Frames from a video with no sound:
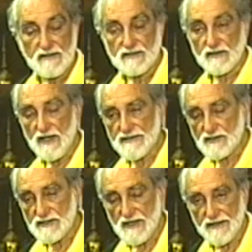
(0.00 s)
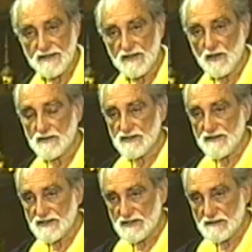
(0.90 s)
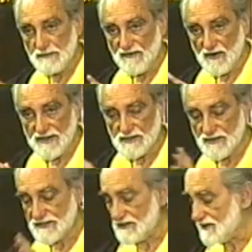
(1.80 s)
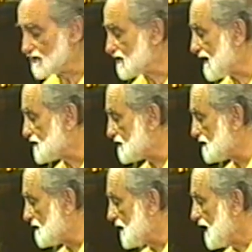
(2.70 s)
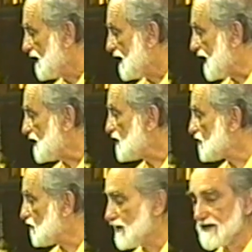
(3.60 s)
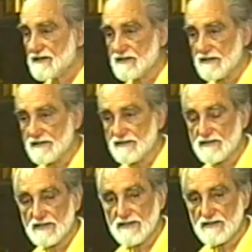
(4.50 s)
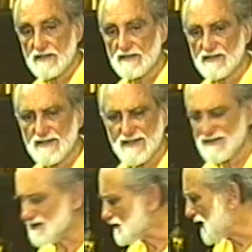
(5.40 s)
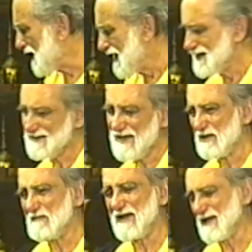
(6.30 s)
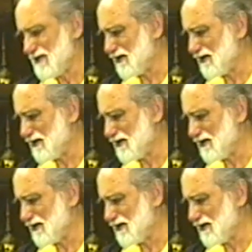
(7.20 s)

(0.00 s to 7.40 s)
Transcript: So Yasutani goes in this very interesting section, and he corrects this, and he says, this is what, he says, I don't mind